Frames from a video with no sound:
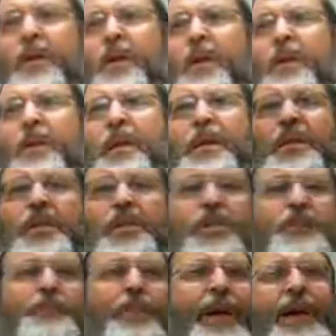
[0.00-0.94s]
They didn't
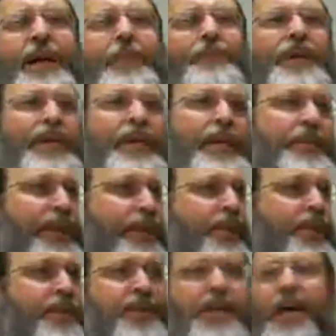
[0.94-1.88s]
just pack up and leave. They
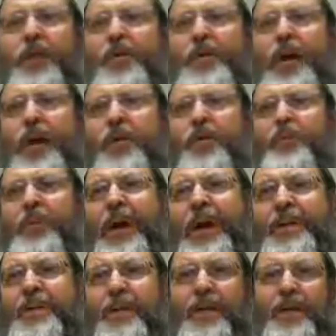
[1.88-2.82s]
didn't decide on their own
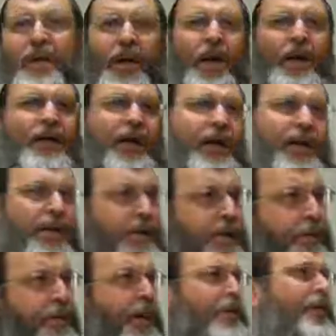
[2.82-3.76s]
bat. Okay, you
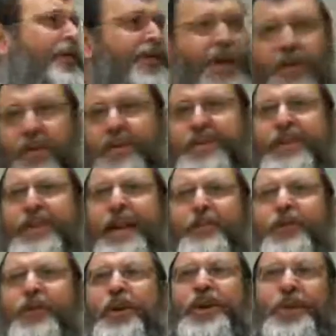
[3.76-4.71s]
know, we got the Torah. It's
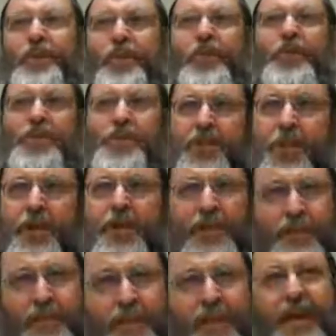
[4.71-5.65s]
enough already with all this
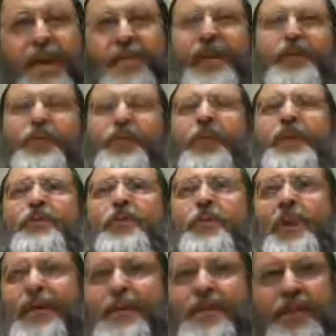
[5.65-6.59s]
learning. And they fled
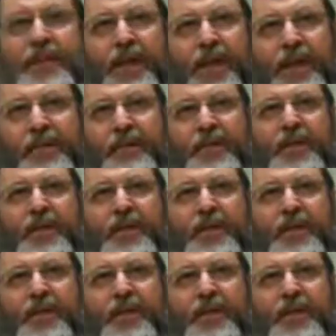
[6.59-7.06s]
from Har Sinai.